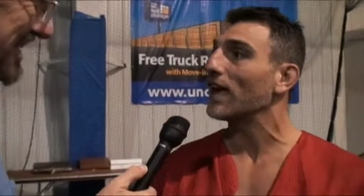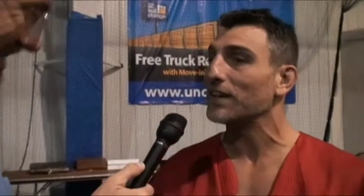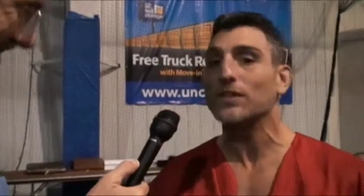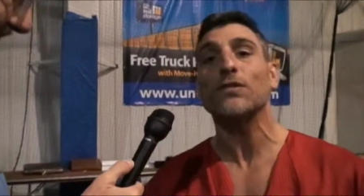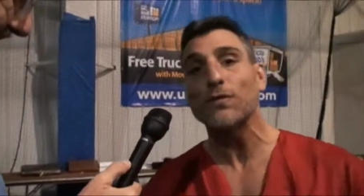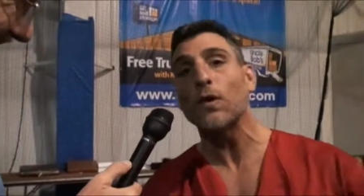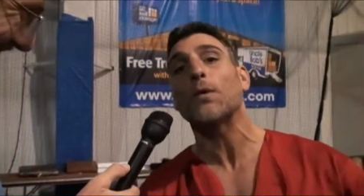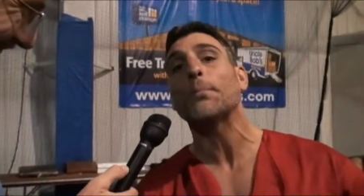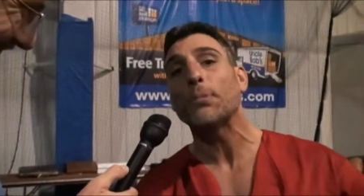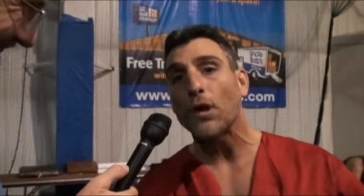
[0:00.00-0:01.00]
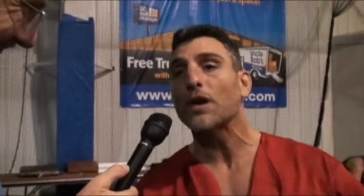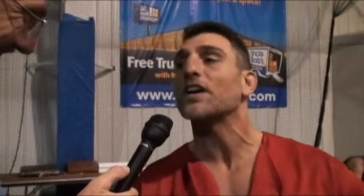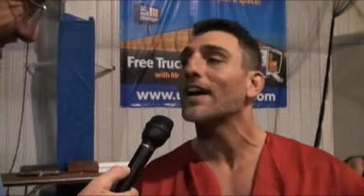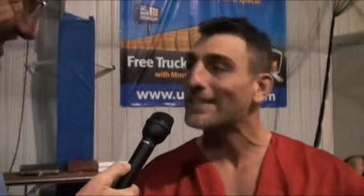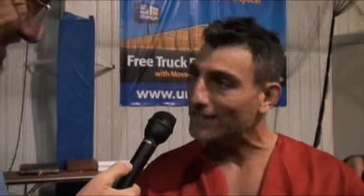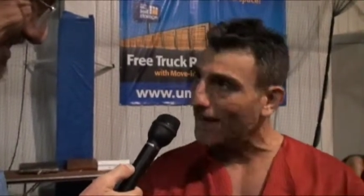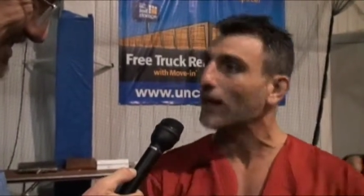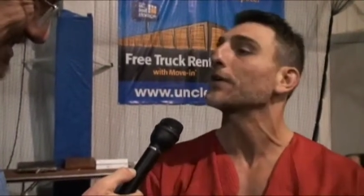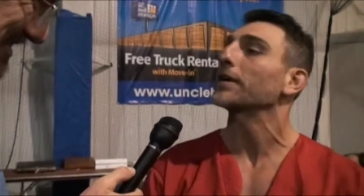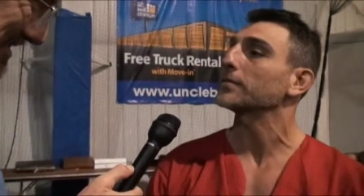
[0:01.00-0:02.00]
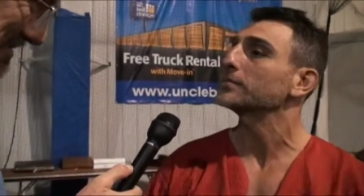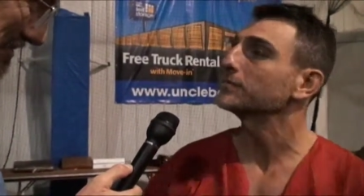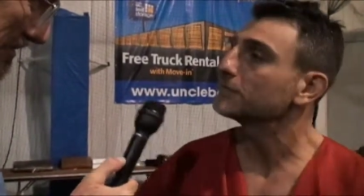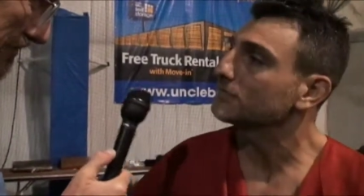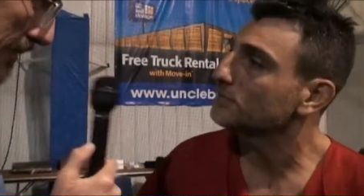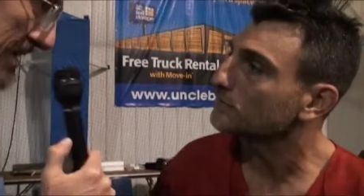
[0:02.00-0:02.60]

and he's full-blooded Italian. From